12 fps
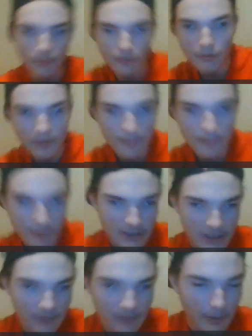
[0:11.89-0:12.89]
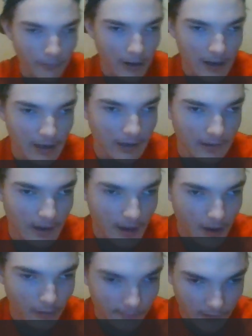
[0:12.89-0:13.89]
we're pretty much just gonna be ranking the
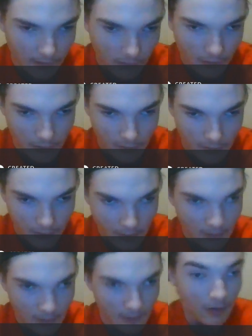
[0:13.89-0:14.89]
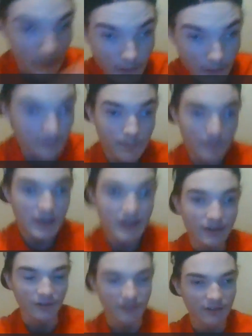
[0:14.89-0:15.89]
albums of the
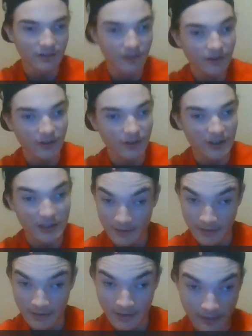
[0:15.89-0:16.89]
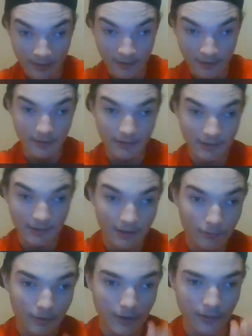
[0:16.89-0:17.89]
Beatles. So let's
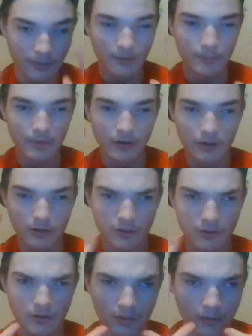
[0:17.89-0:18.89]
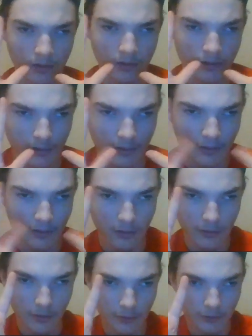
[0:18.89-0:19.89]
get in with number
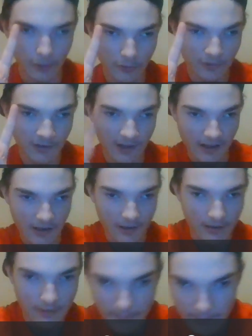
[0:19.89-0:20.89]
13.